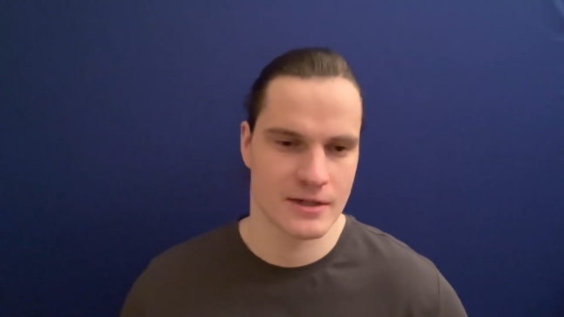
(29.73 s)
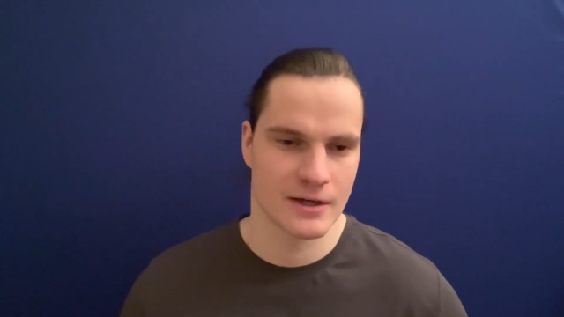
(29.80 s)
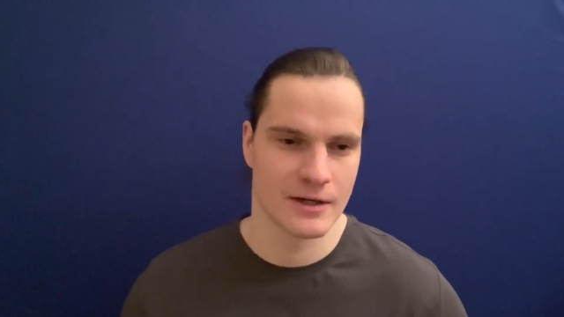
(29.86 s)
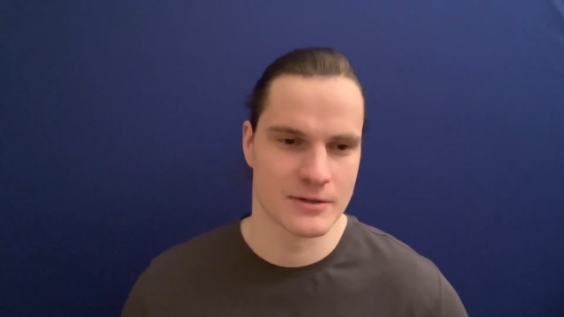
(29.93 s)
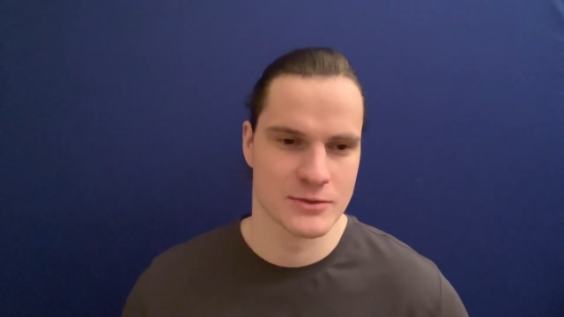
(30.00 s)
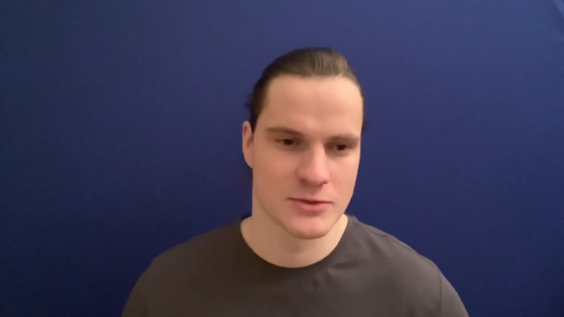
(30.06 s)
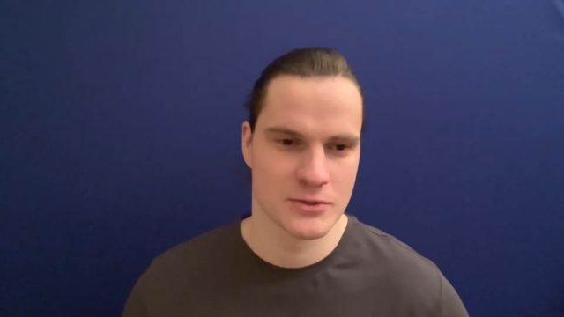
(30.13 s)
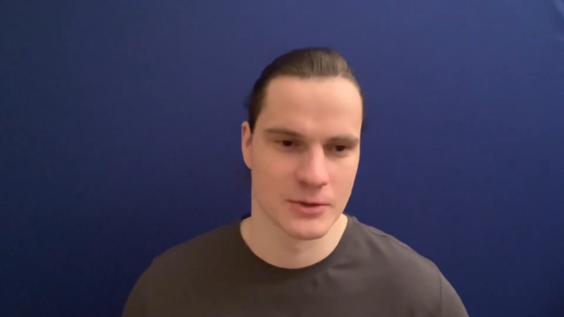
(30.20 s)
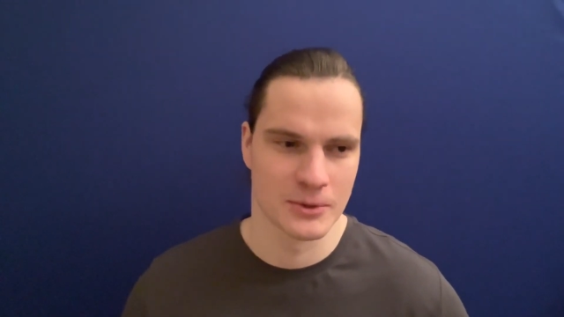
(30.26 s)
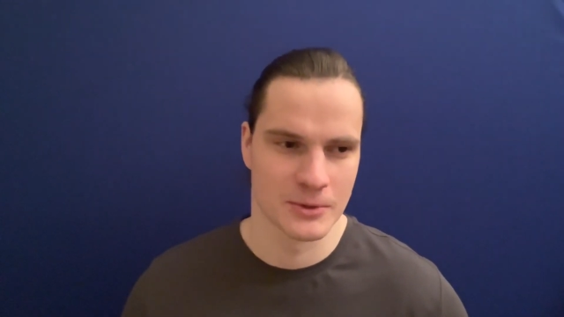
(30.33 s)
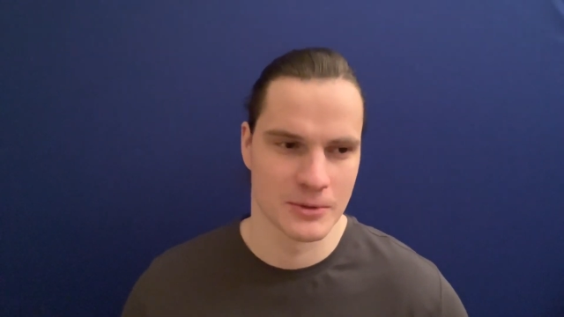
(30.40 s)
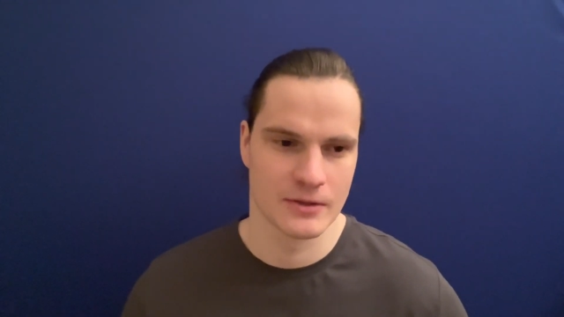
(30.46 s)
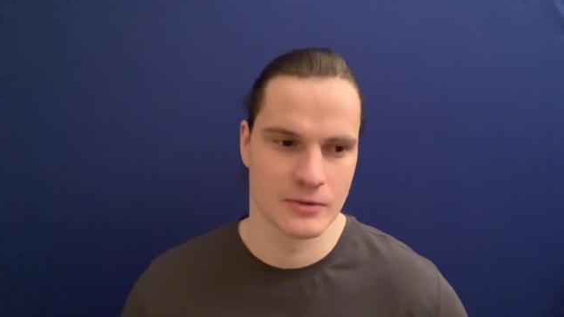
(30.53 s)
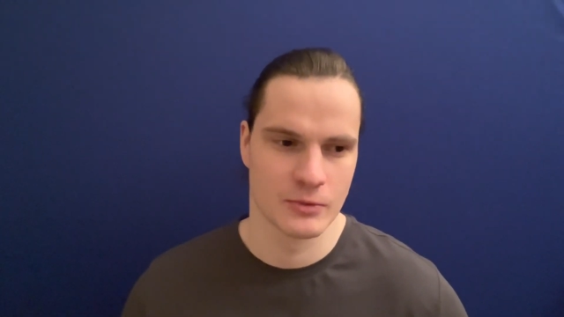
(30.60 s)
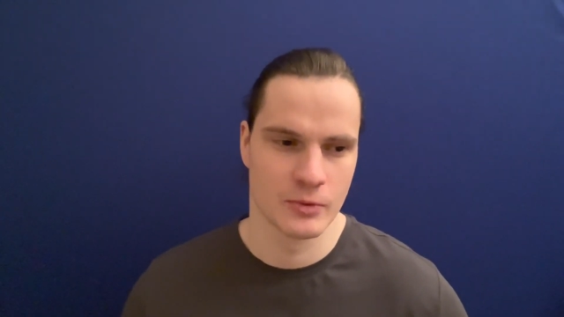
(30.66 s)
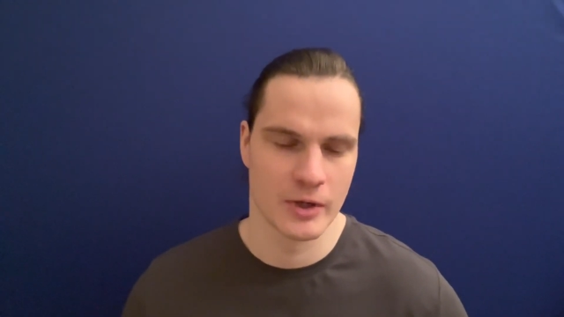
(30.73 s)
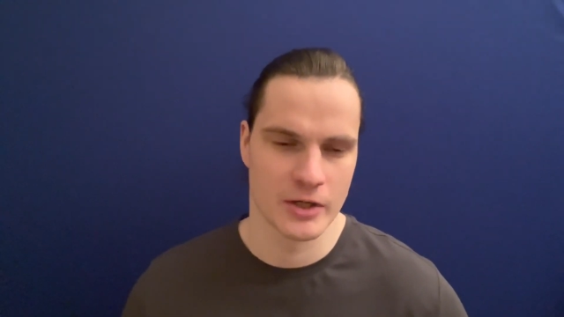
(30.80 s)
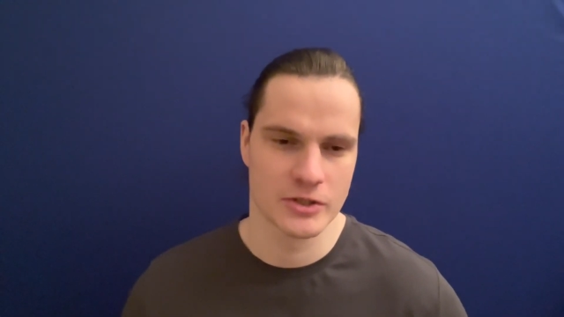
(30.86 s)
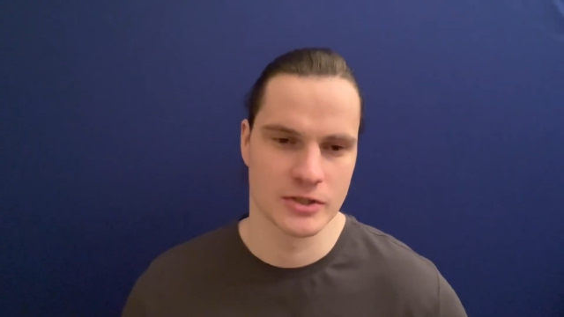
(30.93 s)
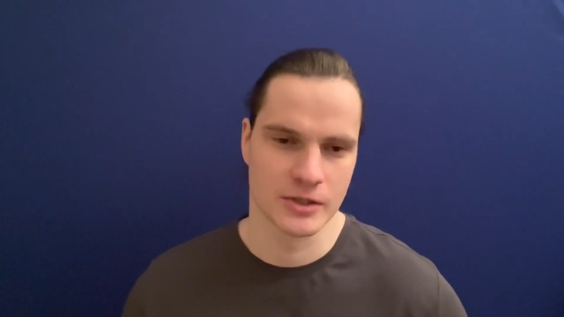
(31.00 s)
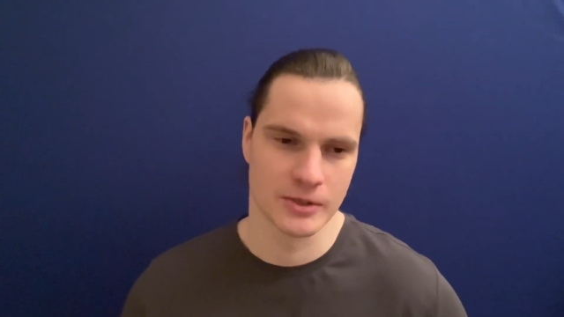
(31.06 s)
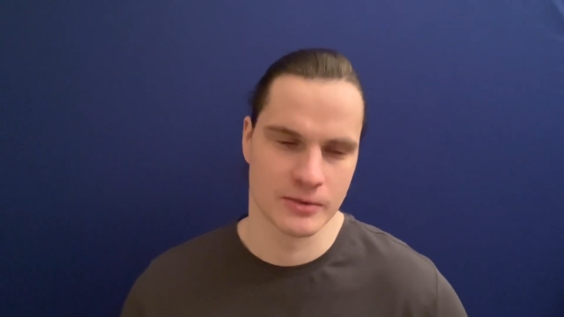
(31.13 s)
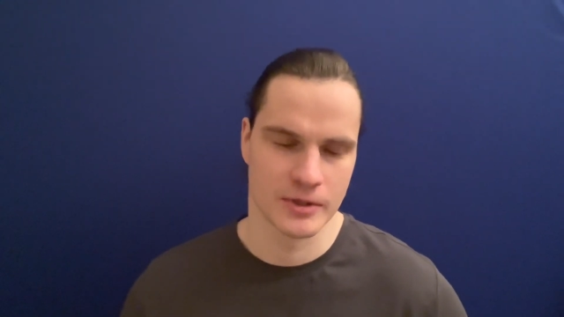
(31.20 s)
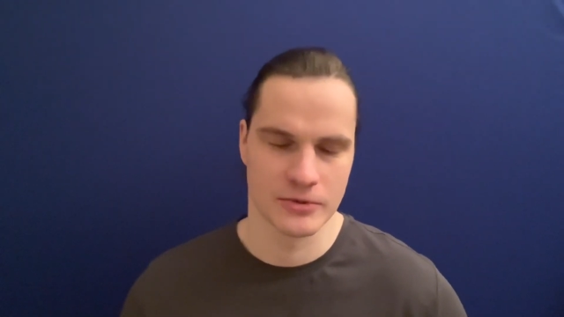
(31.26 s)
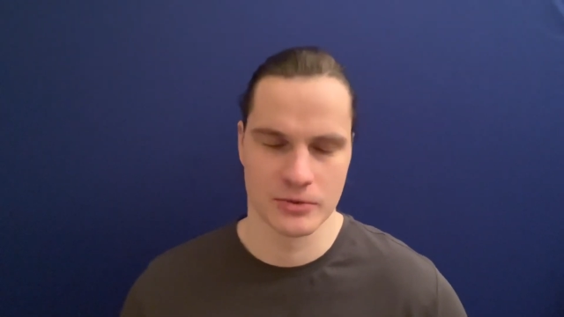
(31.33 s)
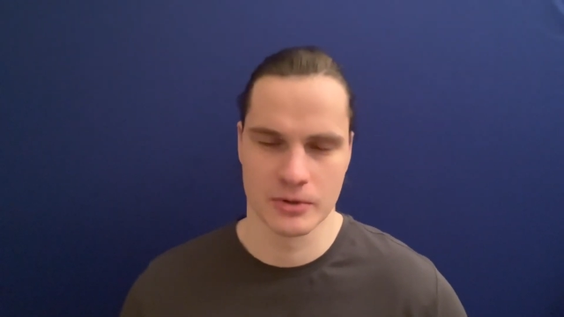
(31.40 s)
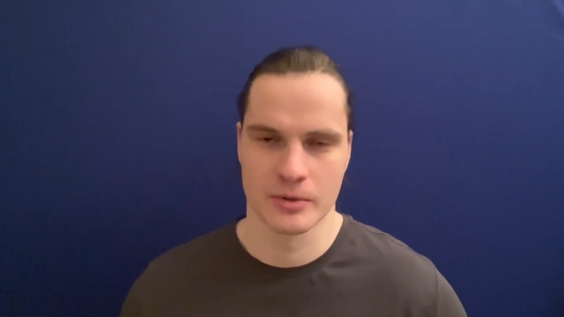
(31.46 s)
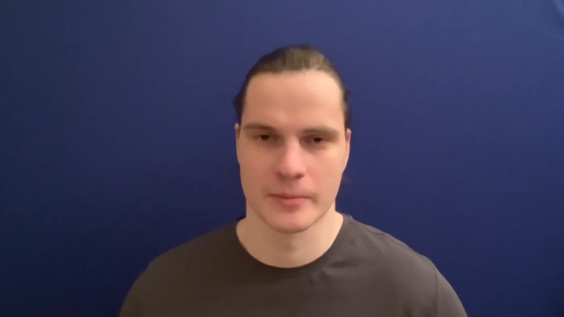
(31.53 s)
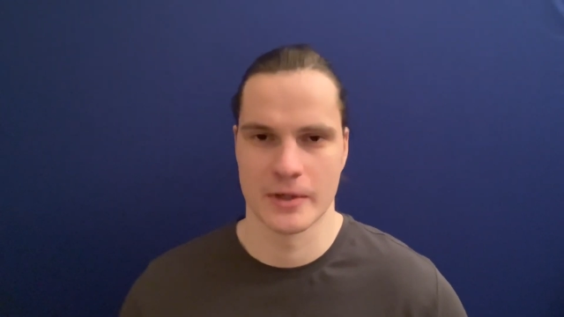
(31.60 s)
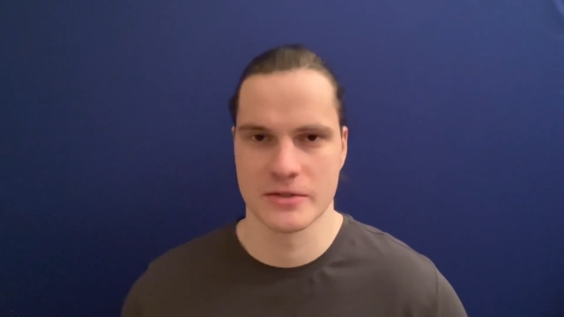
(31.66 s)
And so we're actually going to talk
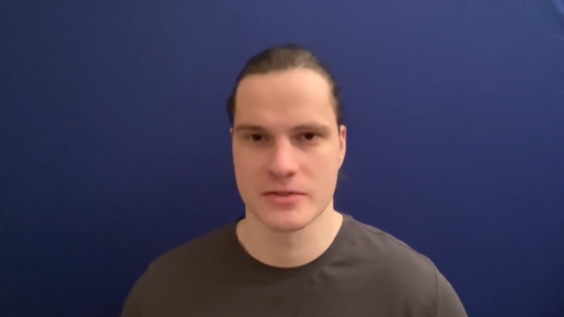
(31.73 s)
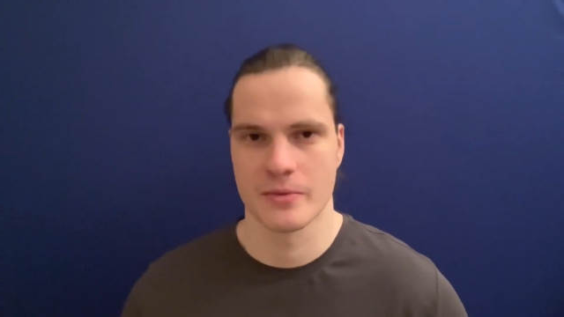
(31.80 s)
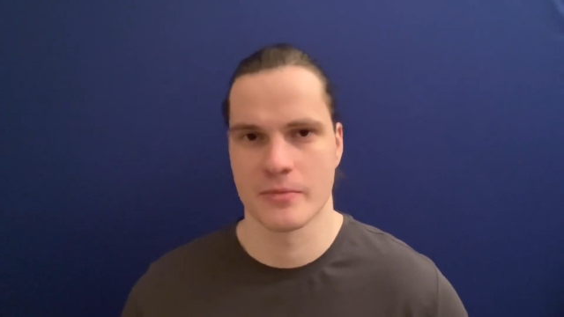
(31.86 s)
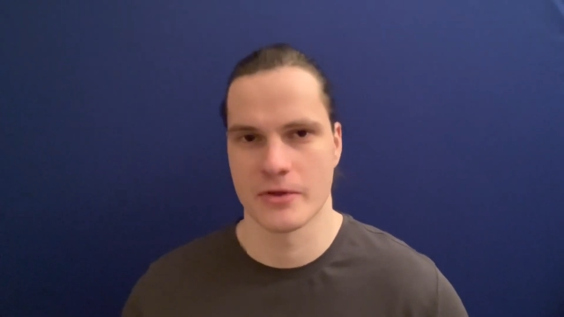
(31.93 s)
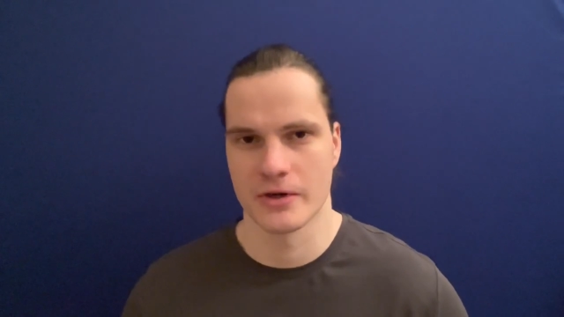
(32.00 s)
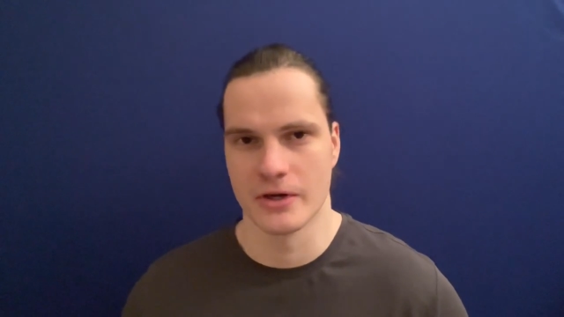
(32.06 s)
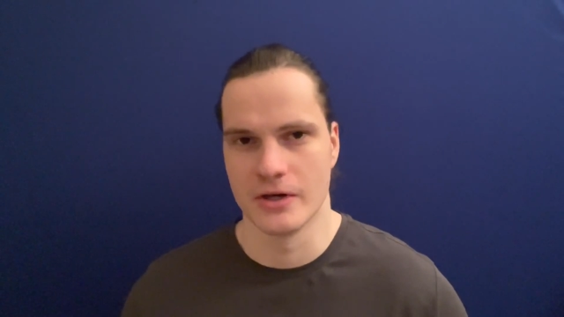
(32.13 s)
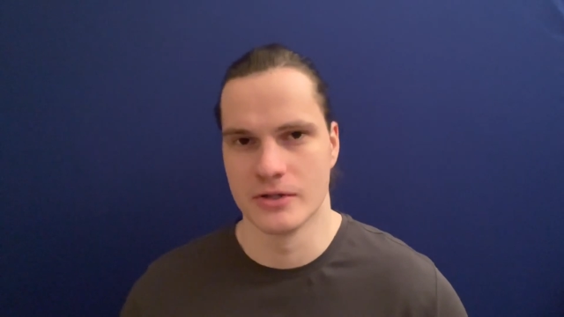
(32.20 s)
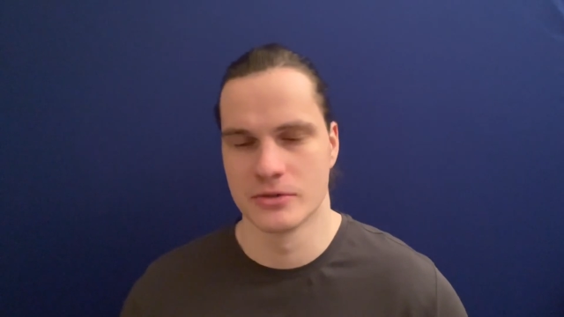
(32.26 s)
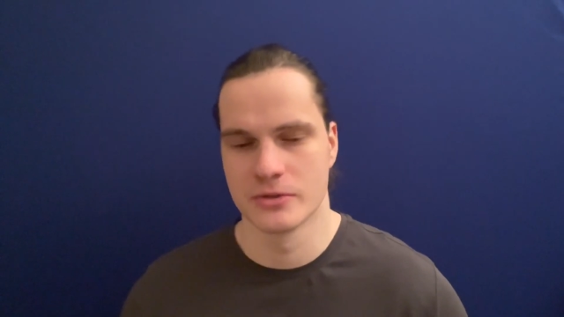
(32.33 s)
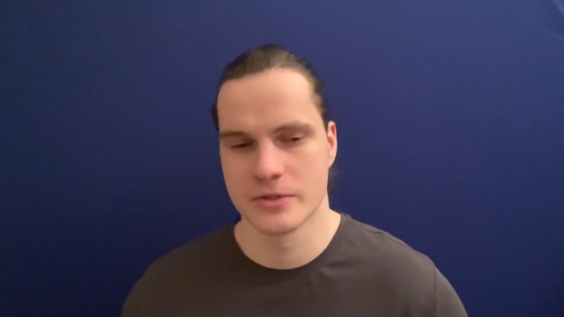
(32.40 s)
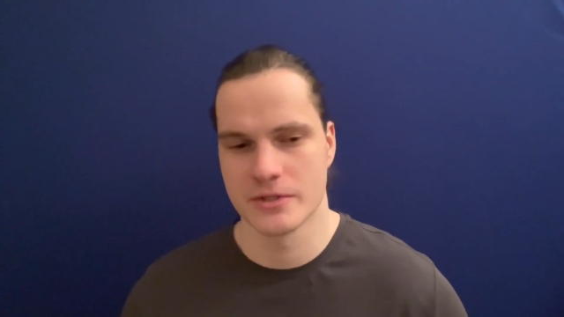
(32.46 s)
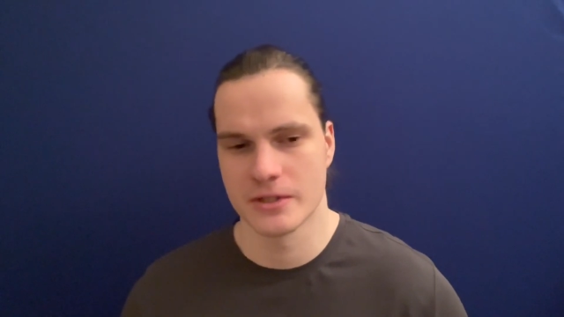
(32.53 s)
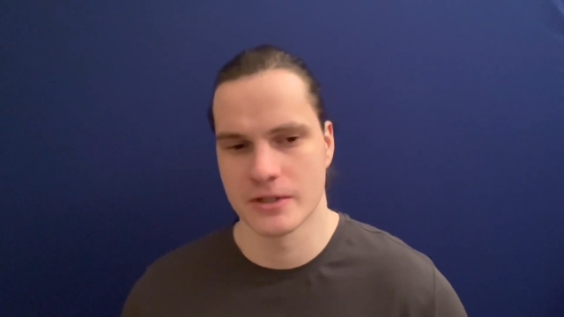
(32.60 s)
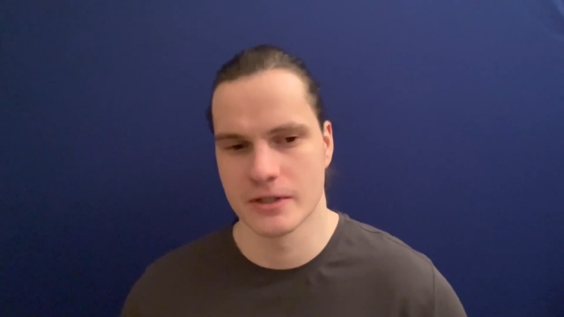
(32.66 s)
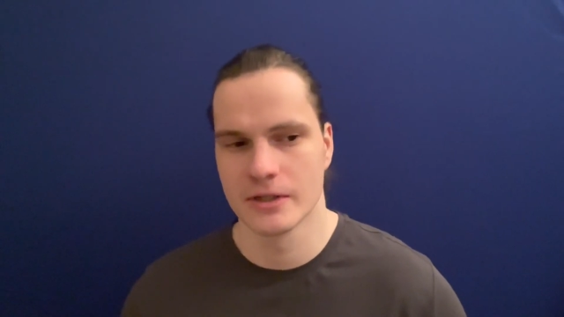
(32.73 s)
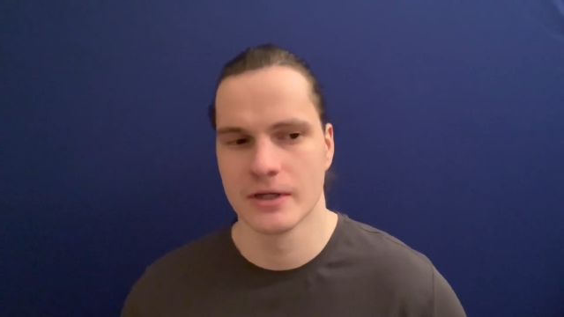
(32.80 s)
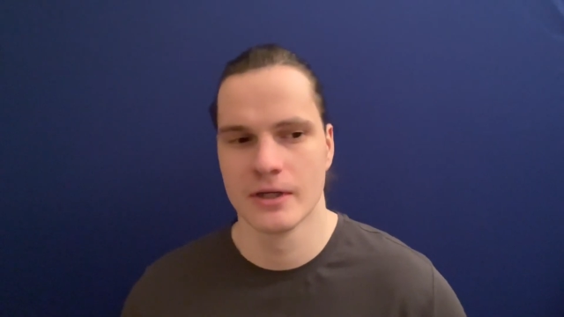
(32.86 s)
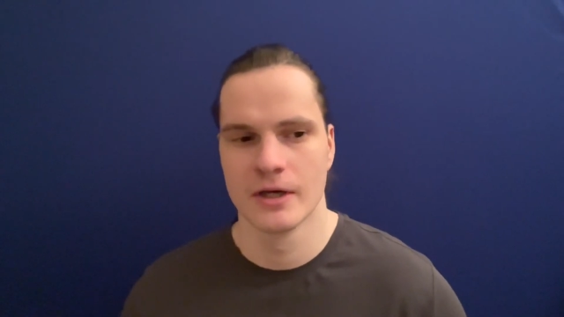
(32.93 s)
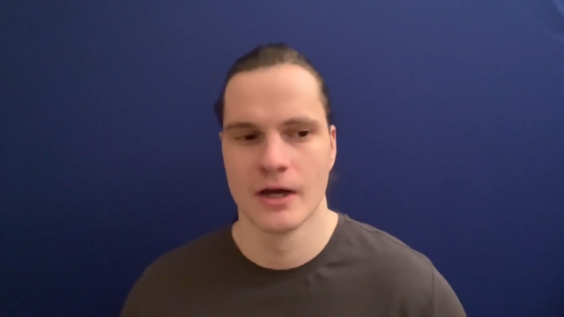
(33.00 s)
about something interesting